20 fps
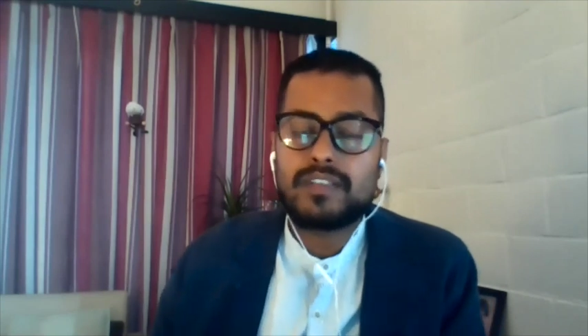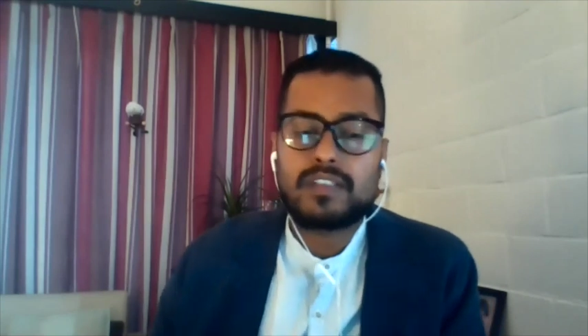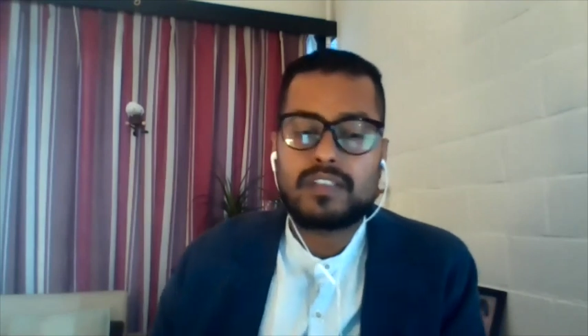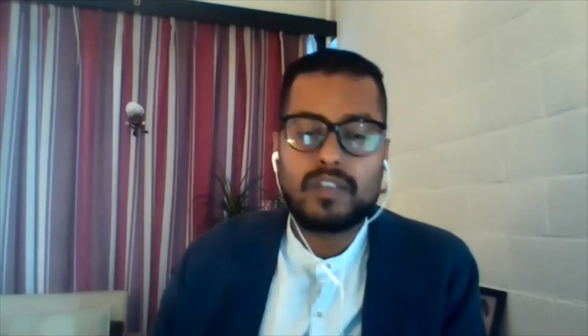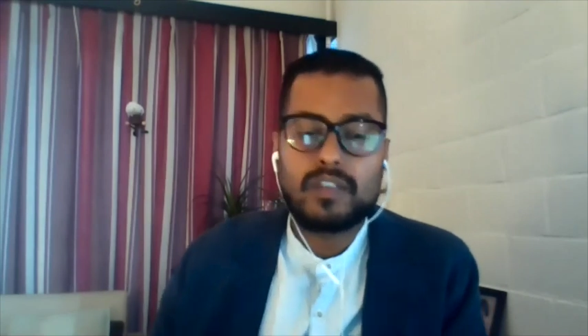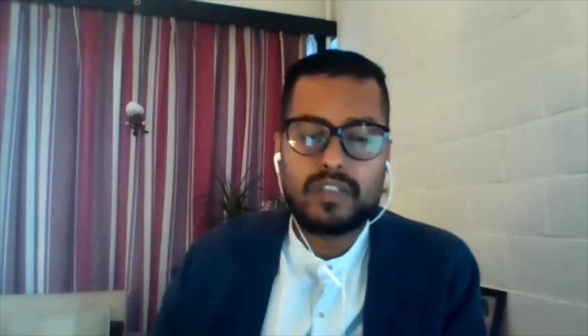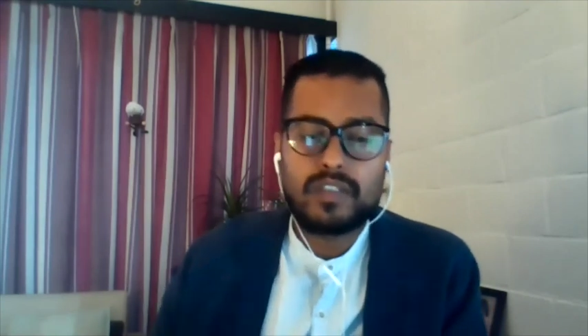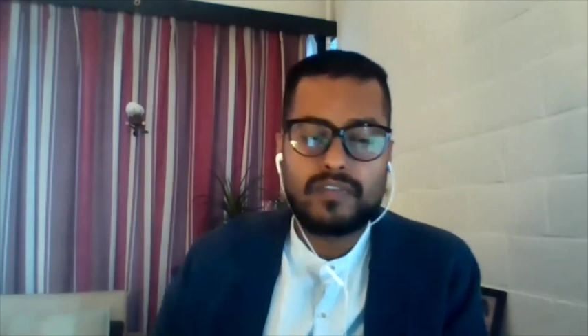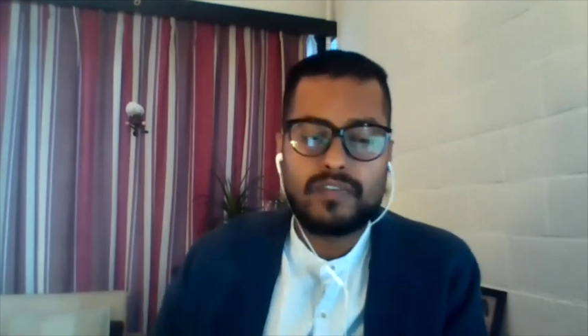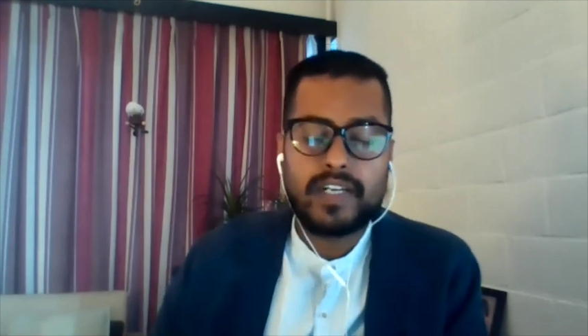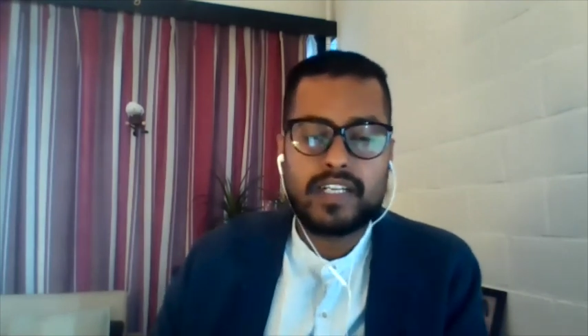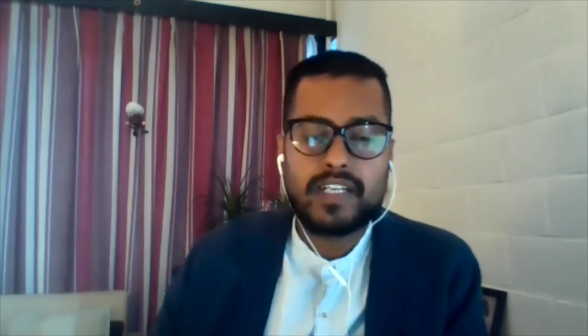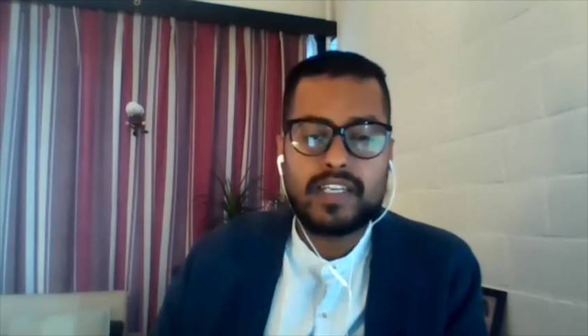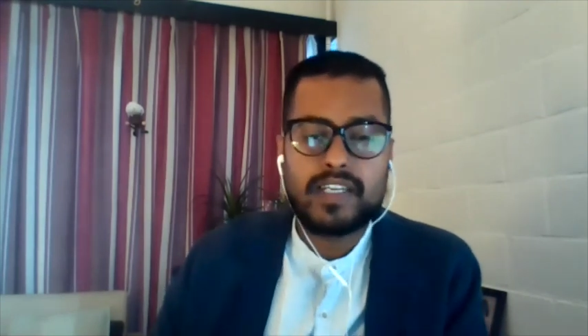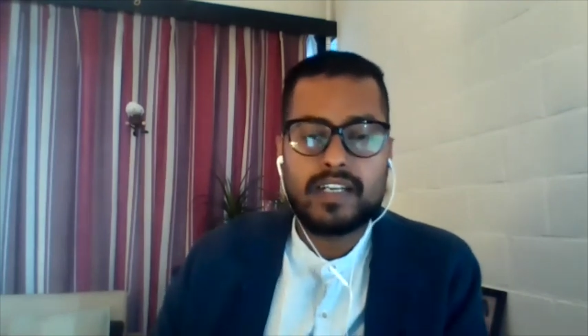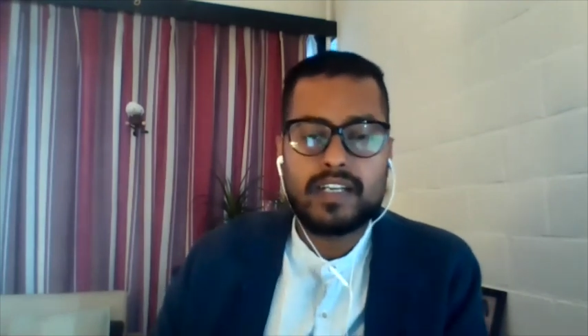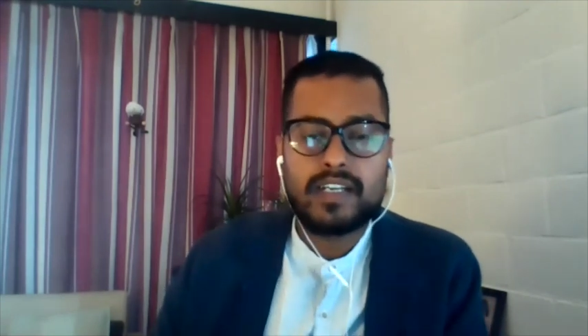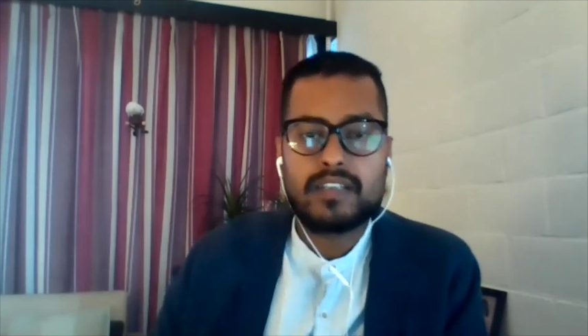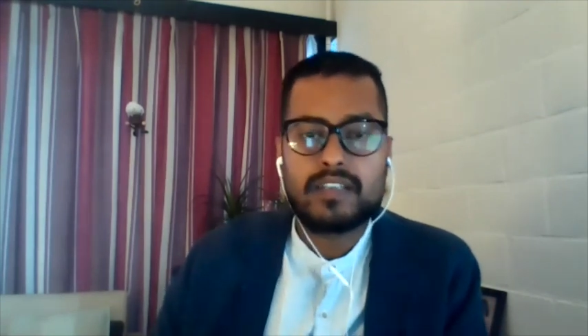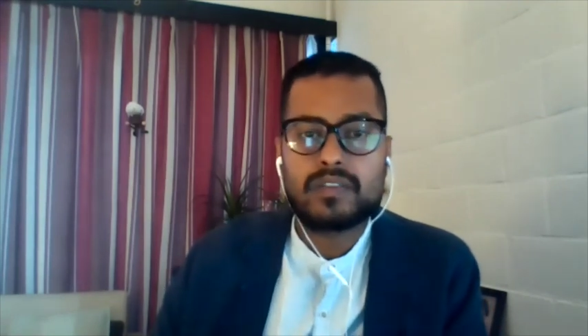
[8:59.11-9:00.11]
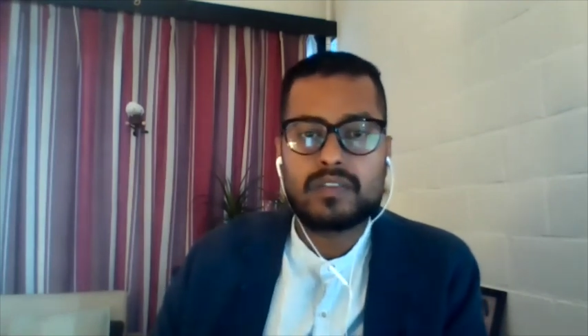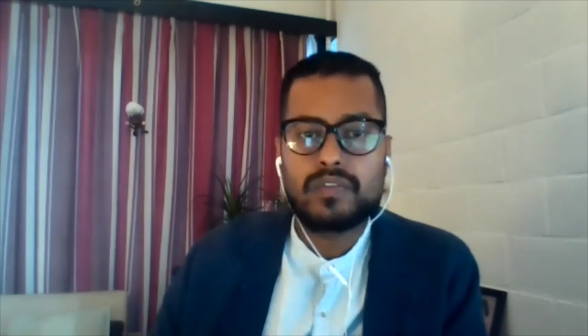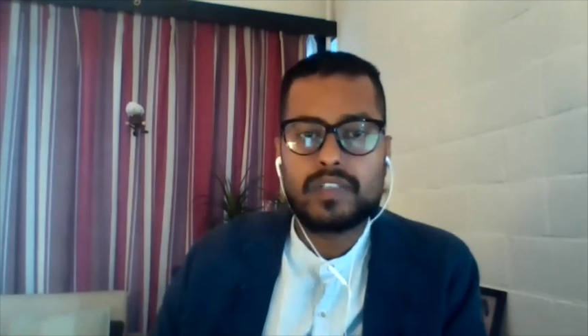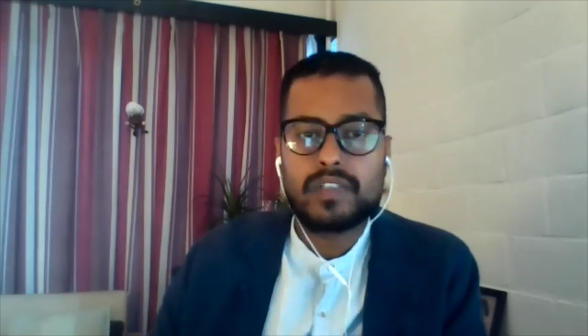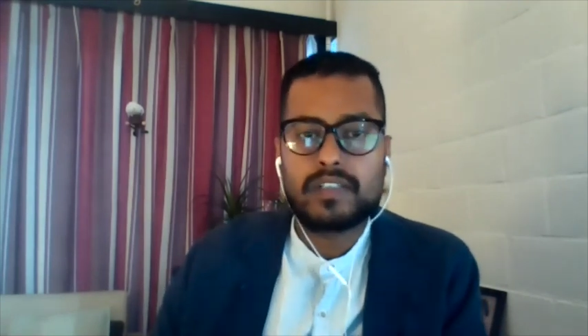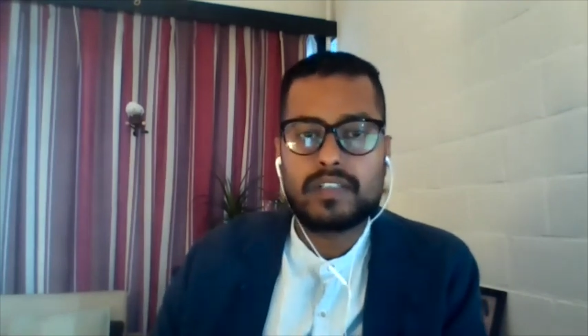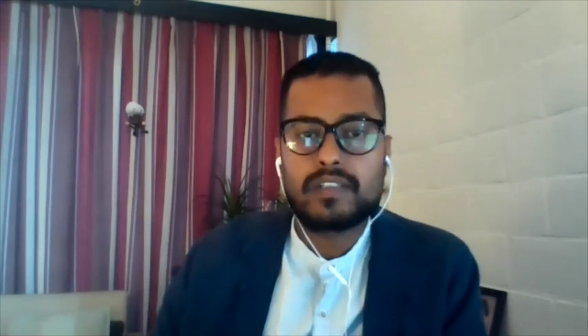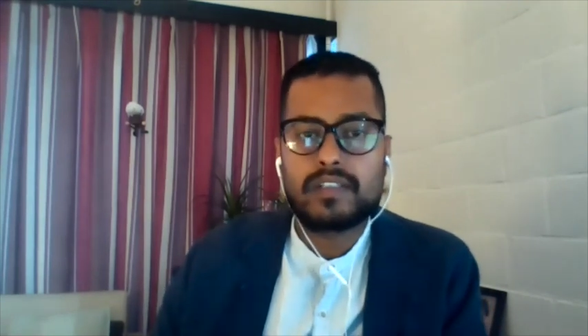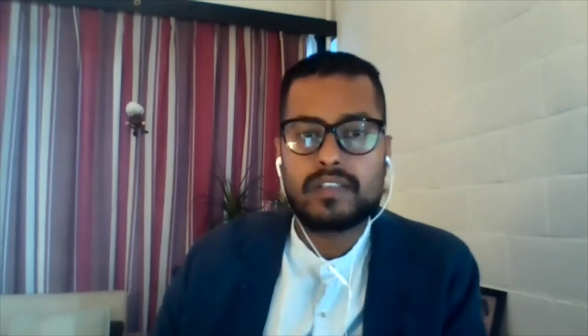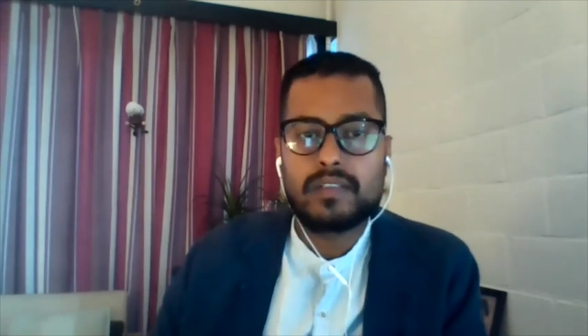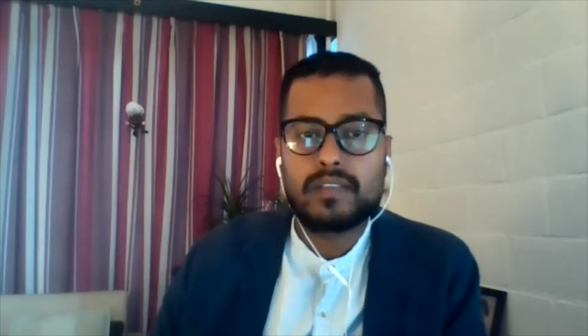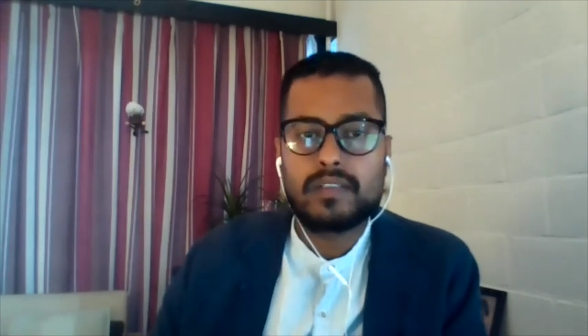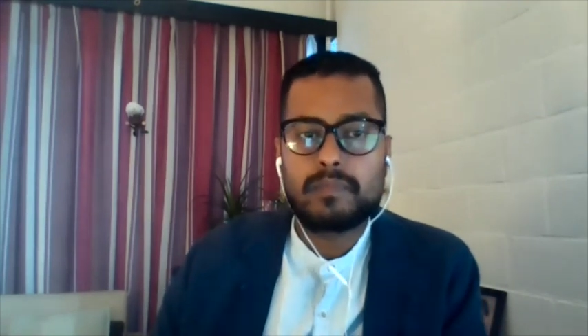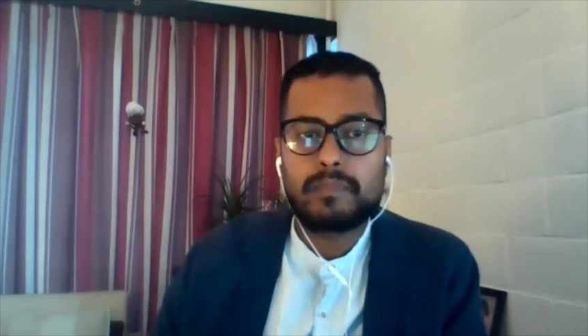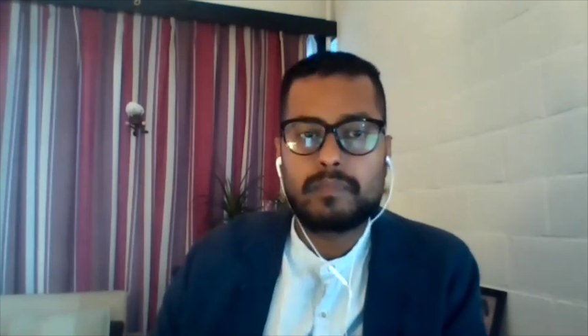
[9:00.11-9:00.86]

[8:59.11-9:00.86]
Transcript: a lot of ideas over